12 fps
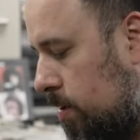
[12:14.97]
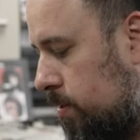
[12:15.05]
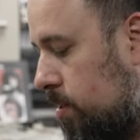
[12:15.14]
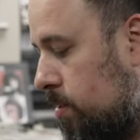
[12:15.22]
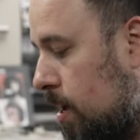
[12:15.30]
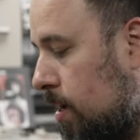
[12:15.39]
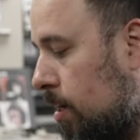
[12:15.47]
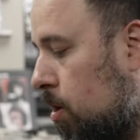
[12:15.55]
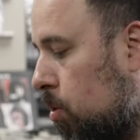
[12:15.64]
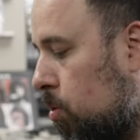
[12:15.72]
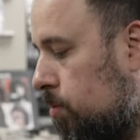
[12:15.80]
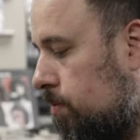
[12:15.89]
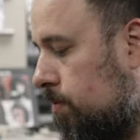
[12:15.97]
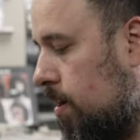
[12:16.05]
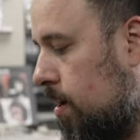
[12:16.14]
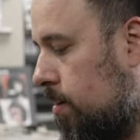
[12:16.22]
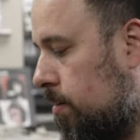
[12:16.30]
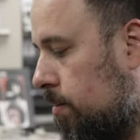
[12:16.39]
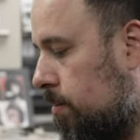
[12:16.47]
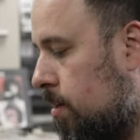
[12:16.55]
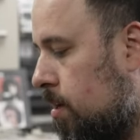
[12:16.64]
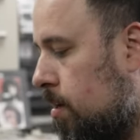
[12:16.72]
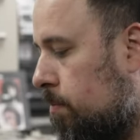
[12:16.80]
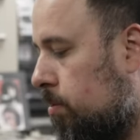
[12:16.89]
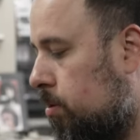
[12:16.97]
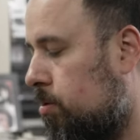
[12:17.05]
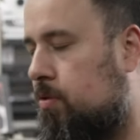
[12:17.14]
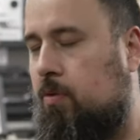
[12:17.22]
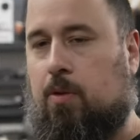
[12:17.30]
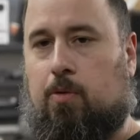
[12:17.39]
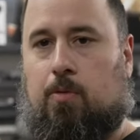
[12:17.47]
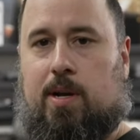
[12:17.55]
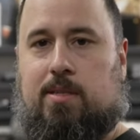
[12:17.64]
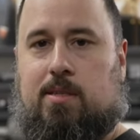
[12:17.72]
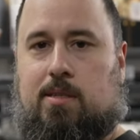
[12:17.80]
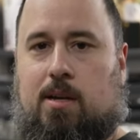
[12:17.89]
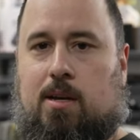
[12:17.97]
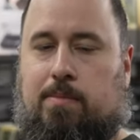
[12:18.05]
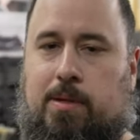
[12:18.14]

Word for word: This is on gold vinyl, Blues for the Red Sun.